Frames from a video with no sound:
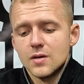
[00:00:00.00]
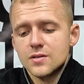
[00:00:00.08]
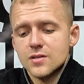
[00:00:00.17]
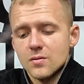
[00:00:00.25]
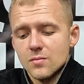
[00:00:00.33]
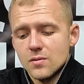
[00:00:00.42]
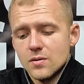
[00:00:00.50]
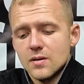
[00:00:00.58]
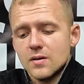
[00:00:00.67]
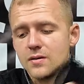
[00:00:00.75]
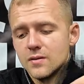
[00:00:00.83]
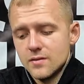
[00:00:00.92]
So
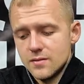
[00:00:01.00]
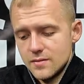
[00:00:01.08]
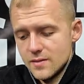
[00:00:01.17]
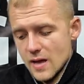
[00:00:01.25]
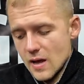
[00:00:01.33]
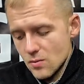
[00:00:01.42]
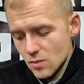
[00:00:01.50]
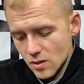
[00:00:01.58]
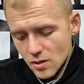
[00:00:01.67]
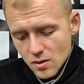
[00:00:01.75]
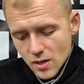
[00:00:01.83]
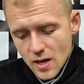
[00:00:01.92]
how
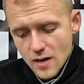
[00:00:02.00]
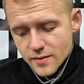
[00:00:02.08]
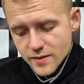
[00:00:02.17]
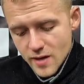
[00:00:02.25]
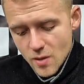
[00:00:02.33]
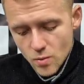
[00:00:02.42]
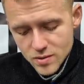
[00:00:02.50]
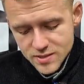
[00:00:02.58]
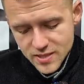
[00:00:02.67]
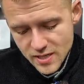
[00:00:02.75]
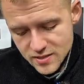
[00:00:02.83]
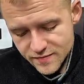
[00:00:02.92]
long are they? They are one
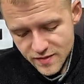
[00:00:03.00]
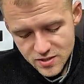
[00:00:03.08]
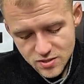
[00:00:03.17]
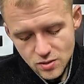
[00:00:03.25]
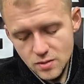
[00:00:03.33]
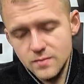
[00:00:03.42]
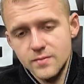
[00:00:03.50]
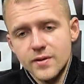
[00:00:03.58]
size fits all.